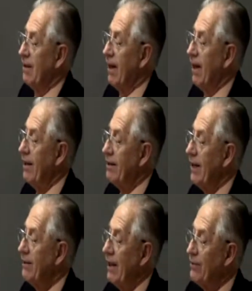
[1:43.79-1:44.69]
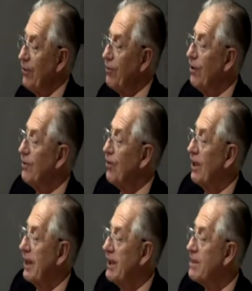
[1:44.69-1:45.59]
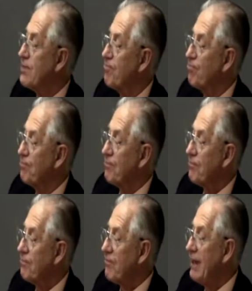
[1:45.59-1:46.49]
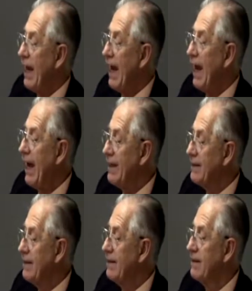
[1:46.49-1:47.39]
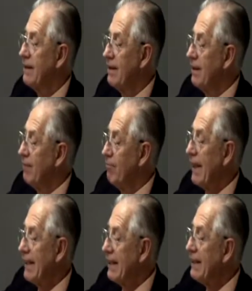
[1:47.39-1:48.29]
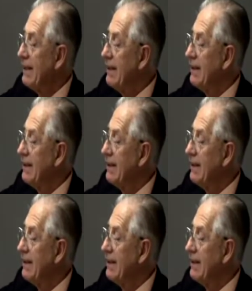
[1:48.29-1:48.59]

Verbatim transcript: Right, And then the third thing is, and many